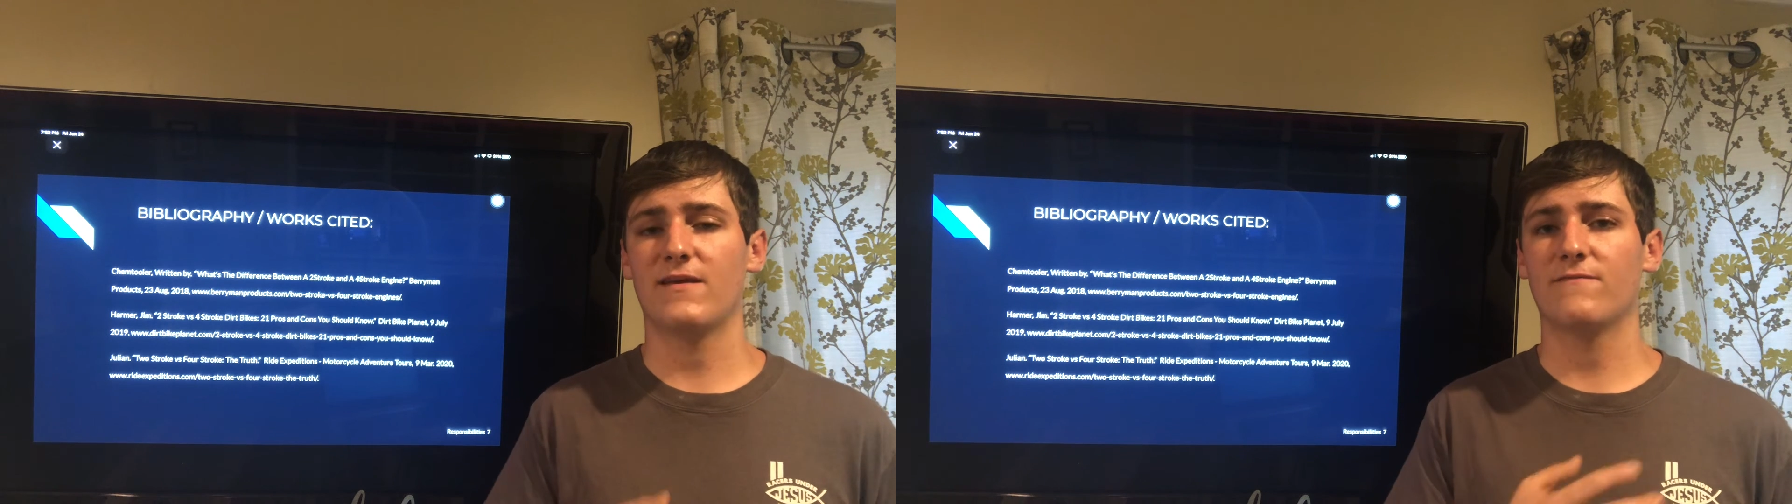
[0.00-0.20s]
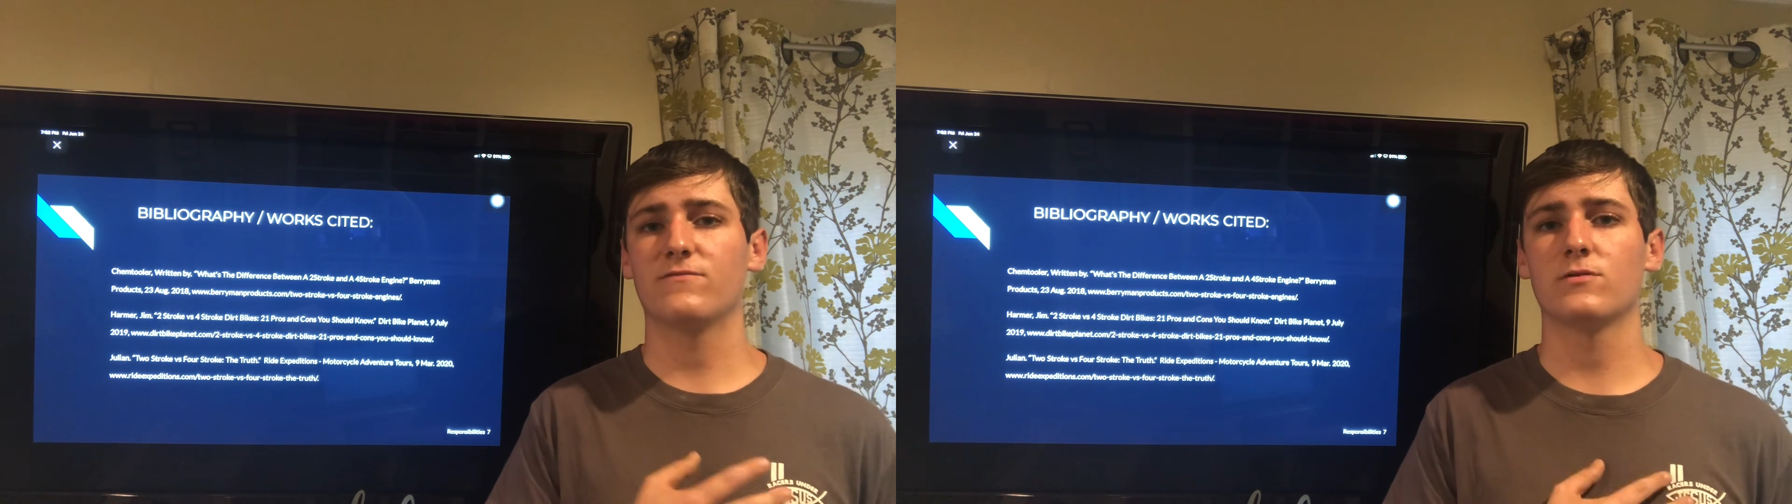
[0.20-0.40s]

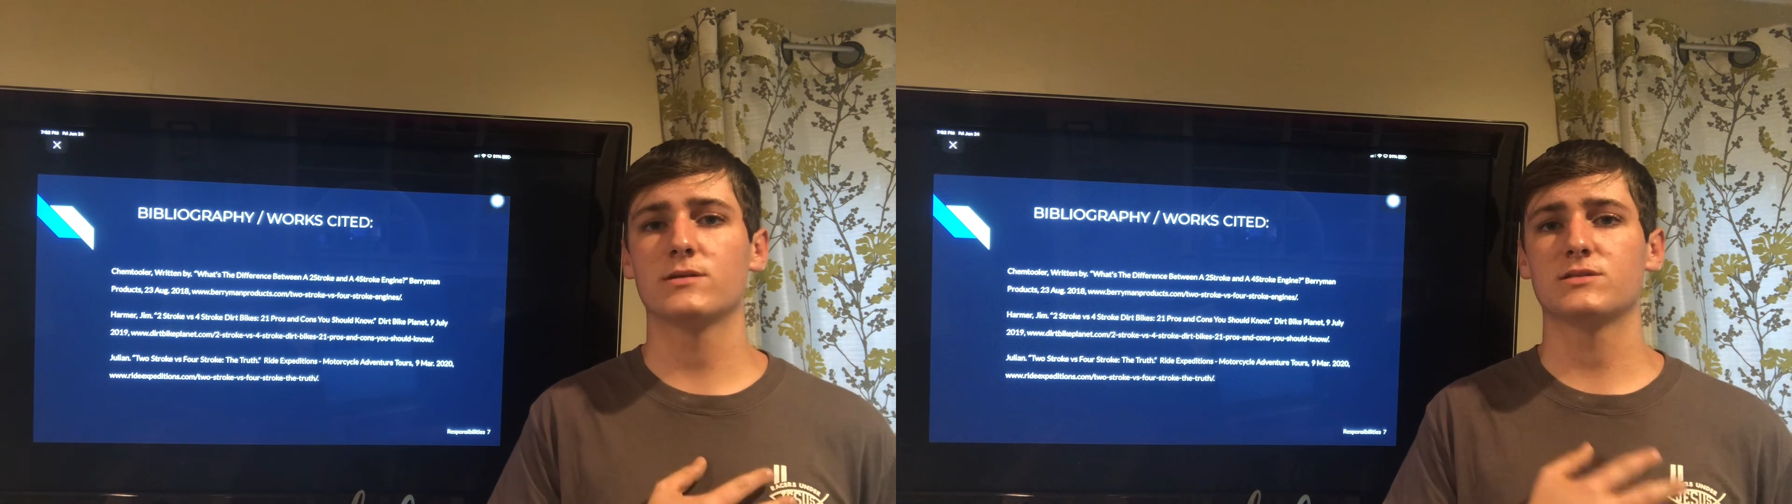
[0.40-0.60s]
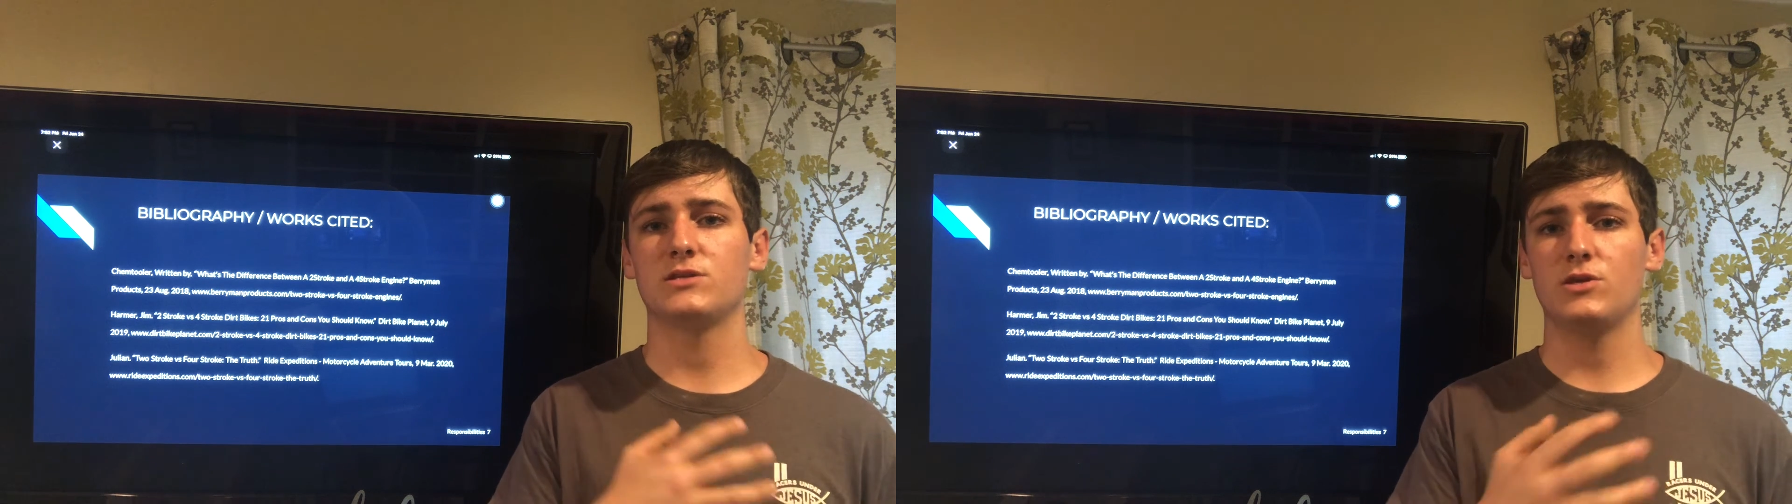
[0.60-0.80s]

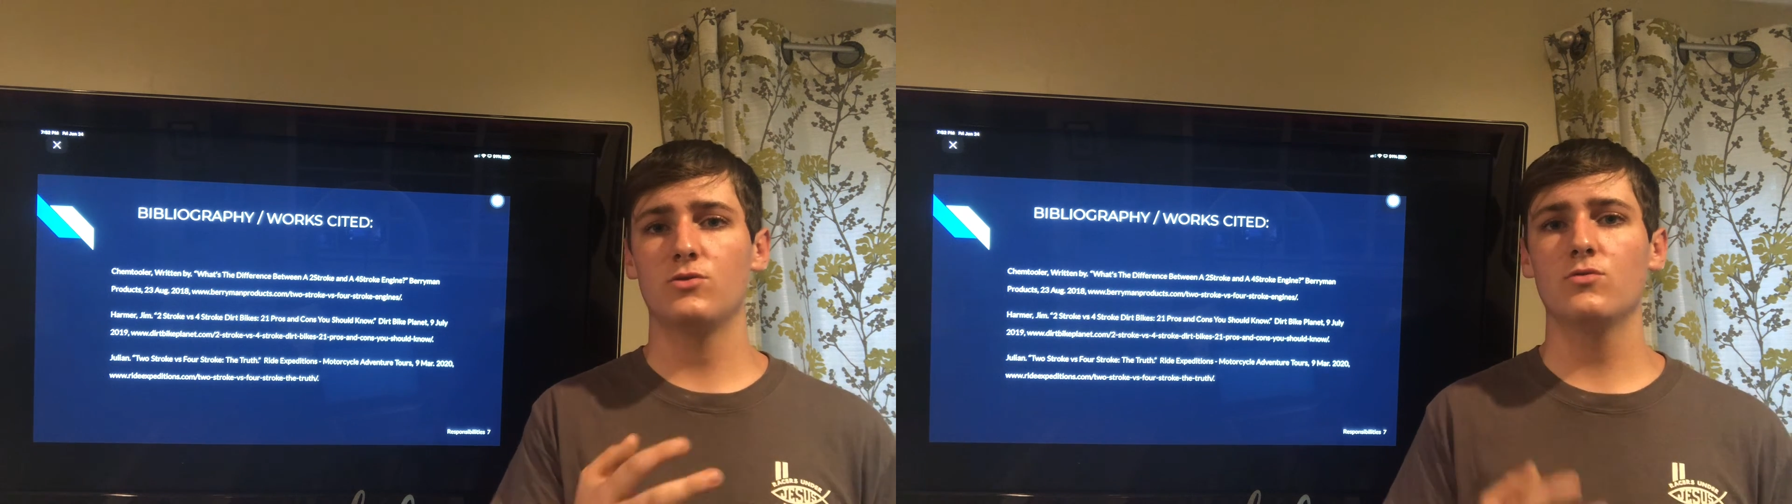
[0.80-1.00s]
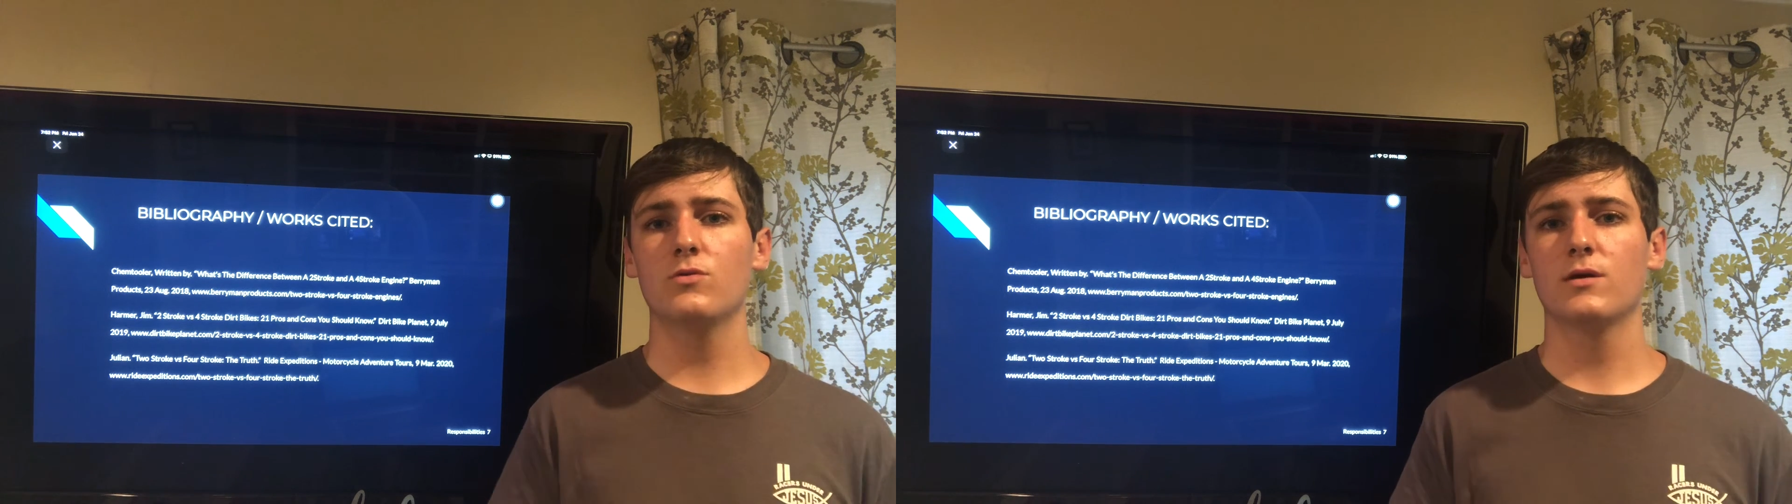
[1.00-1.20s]
influenced
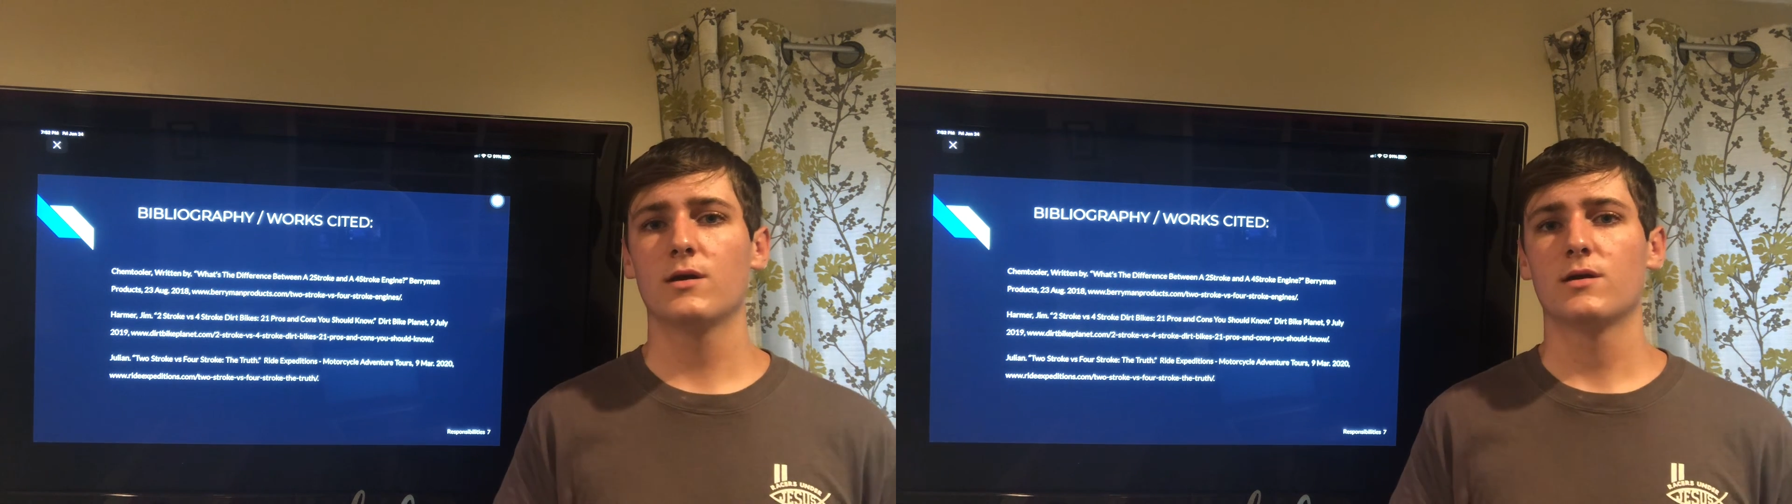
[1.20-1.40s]
you